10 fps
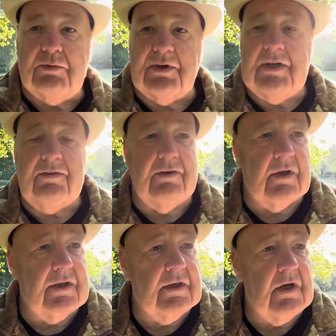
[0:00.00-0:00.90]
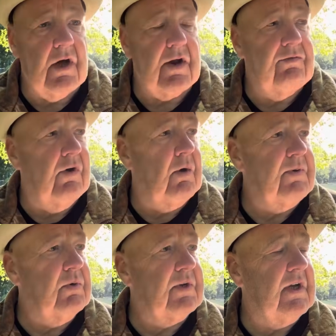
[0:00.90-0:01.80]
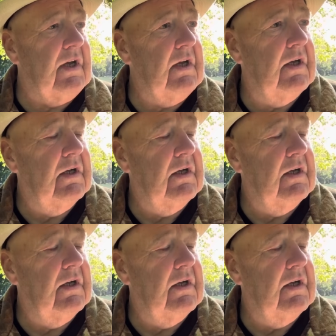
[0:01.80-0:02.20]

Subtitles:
were definitely Reform UK.